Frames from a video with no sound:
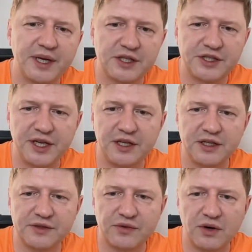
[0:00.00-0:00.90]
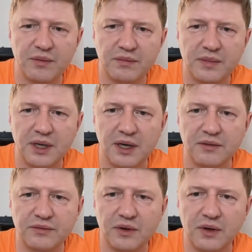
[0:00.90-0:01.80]
You can see it, it's from uh,
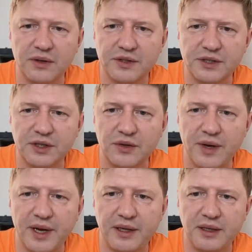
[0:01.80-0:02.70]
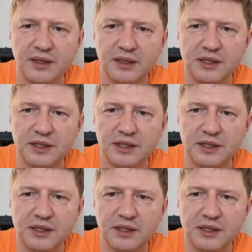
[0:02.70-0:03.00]
roles, QA,